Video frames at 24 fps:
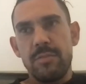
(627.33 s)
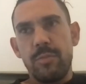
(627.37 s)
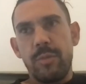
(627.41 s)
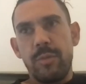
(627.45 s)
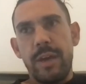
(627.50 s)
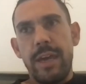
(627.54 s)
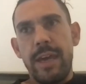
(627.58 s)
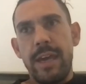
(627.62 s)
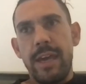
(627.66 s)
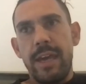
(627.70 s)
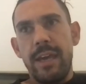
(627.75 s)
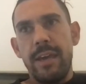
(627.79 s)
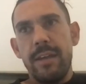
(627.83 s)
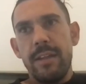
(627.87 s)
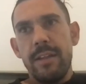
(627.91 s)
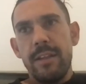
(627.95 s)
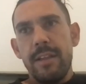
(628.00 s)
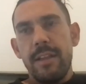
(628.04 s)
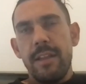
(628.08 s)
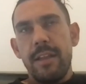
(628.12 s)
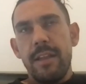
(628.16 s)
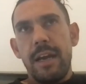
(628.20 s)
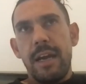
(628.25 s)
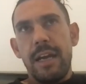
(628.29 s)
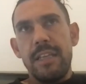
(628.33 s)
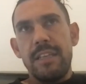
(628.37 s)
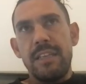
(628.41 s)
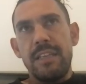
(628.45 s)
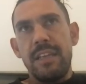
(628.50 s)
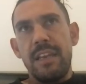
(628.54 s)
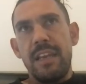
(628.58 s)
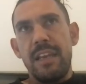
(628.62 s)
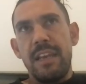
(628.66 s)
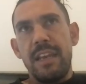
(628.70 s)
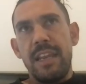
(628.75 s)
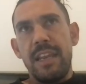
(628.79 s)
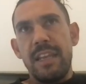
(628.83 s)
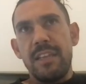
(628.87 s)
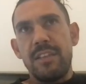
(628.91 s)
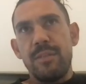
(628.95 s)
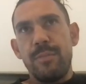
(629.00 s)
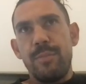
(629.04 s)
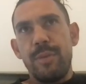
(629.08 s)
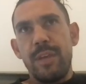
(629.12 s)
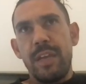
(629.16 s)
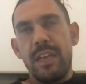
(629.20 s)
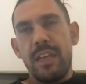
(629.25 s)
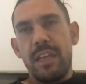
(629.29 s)
Where I didn't need to
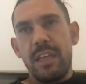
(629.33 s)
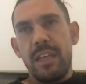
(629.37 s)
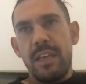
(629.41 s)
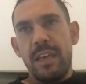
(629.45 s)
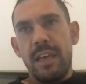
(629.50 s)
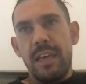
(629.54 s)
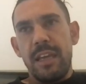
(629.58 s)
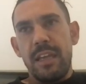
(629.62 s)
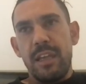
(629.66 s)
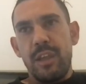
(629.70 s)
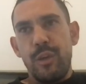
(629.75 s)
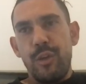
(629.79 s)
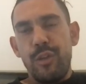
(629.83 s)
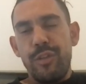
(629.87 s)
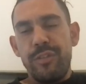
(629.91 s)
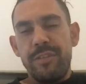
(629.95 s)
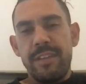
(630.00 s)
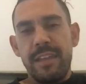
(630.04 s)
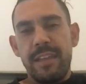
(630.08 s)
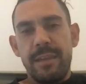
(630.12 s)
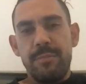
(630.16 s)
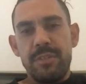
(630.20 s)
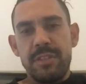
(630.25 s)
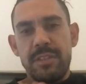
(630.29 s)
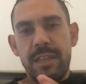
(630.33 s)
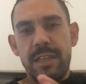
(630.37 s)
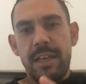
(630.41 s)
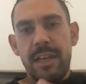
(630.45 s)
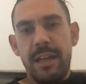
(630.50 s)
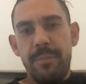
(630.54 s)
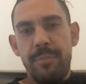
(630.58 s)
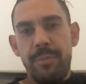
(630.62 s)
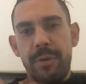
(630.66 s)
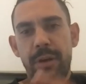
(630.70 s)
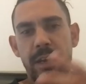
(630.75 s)
be in a youth team setup.